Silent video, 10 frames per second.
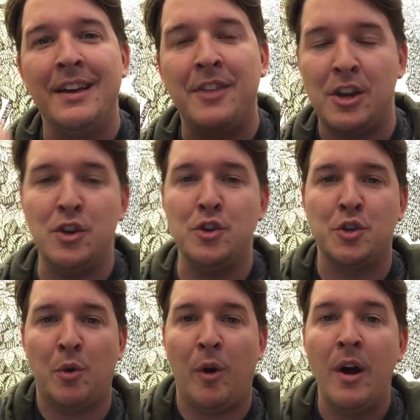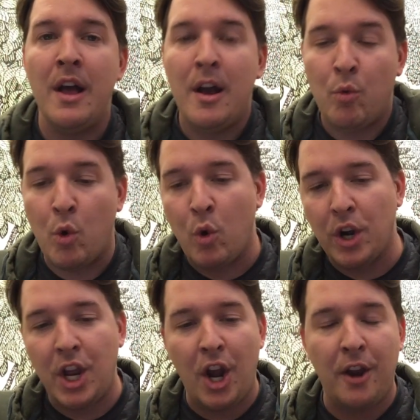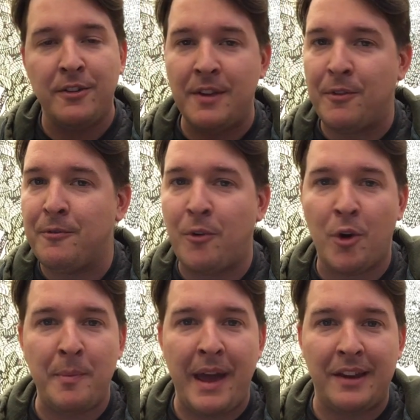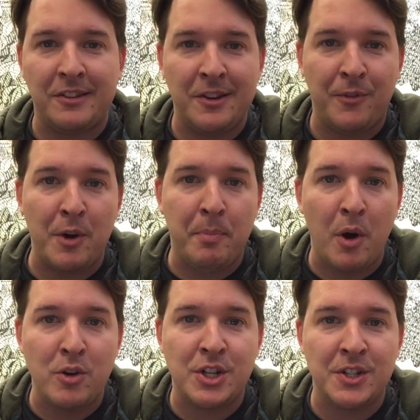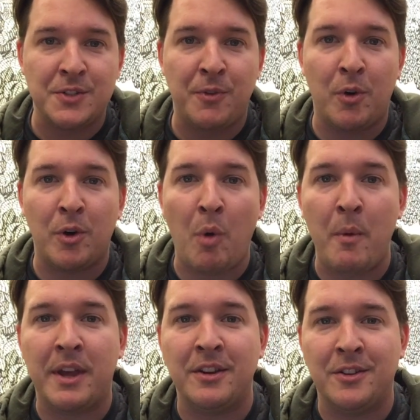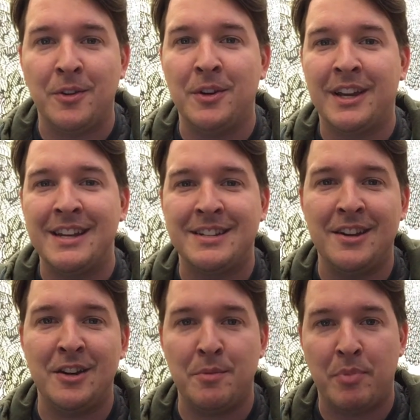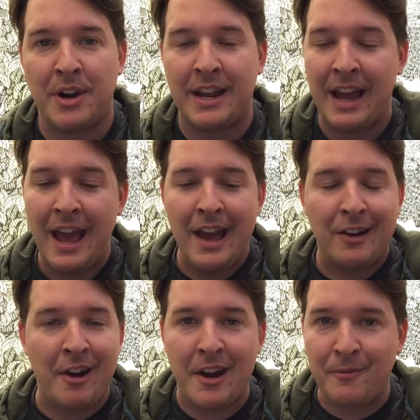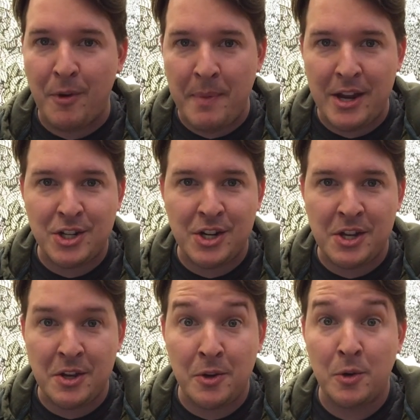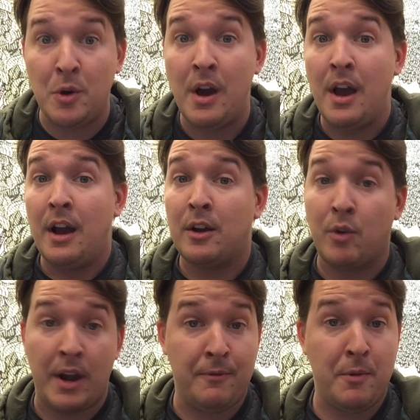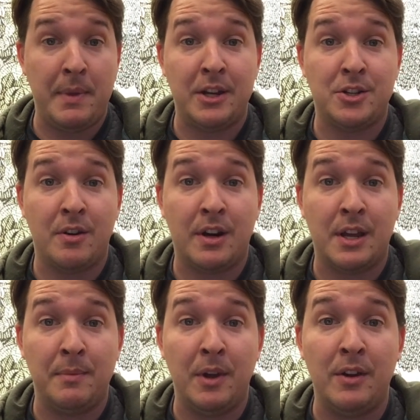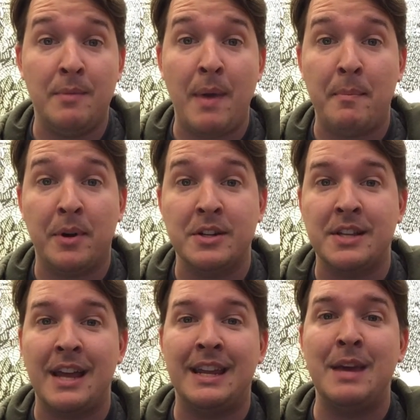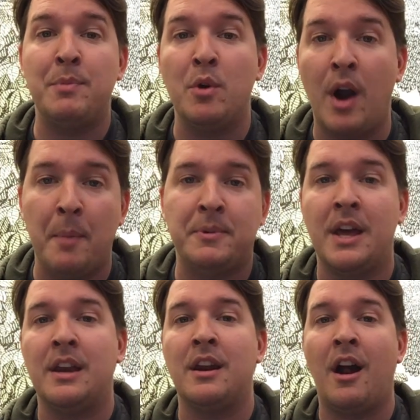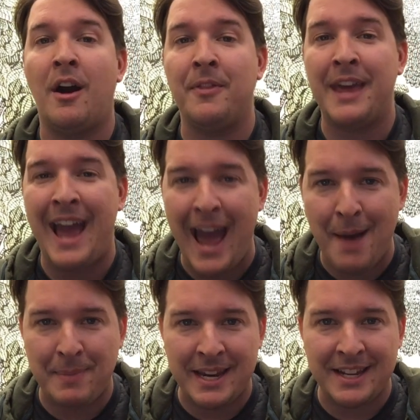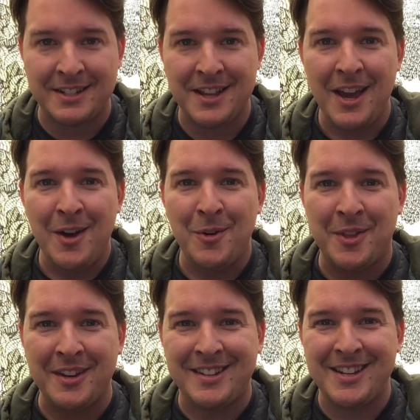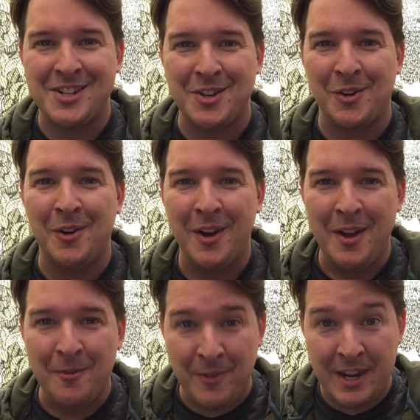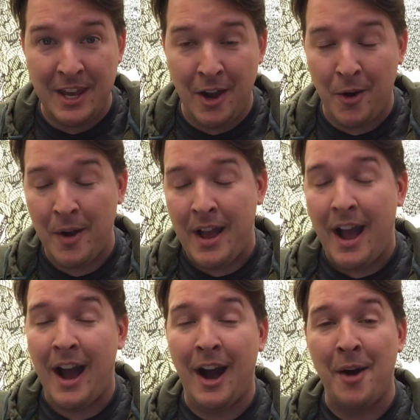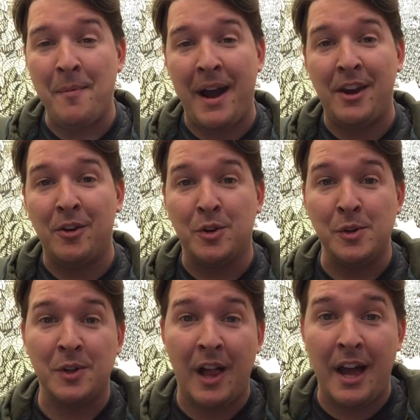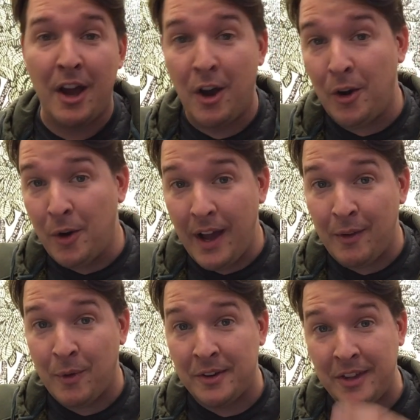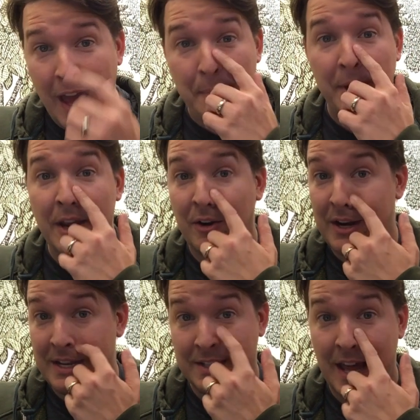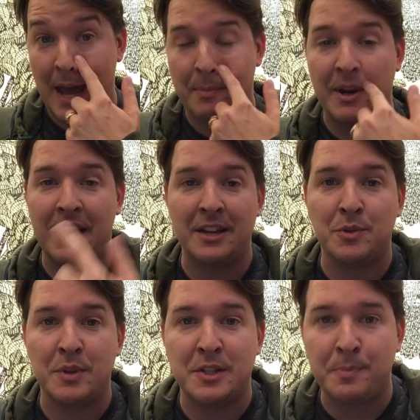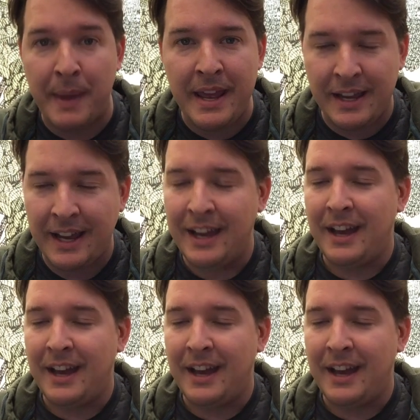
than usual. We're working on different formats, different approaches for what we can do to continue to bring great information to you, great information to our community members, and keep you updated on the happenings within digital video. I know Google I.O. was happening or is happening as we speak.